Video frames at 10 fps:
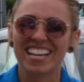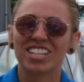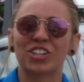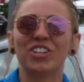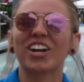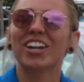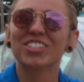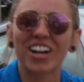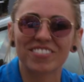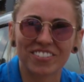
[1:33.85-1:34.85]
So you got to
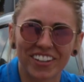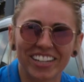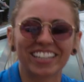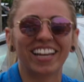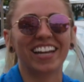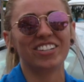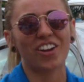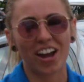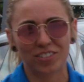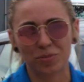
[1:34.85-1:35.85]
drive it very light. You
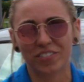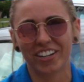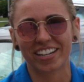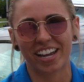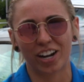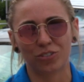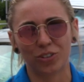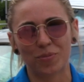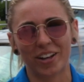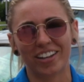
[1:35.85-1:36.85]
have to be very
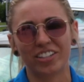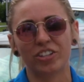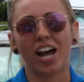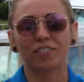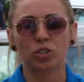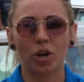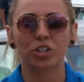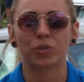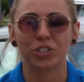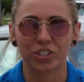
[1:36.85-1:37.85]
careful about it. You have to
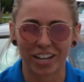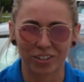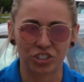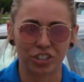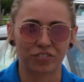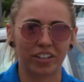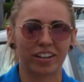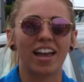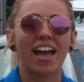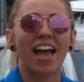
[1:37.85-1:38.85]
watch when you're
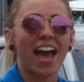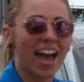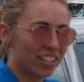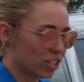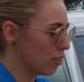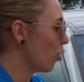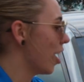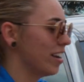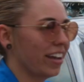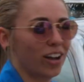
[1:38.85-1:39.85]
downshifting as of
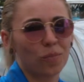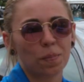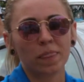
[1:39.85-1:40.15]
right now.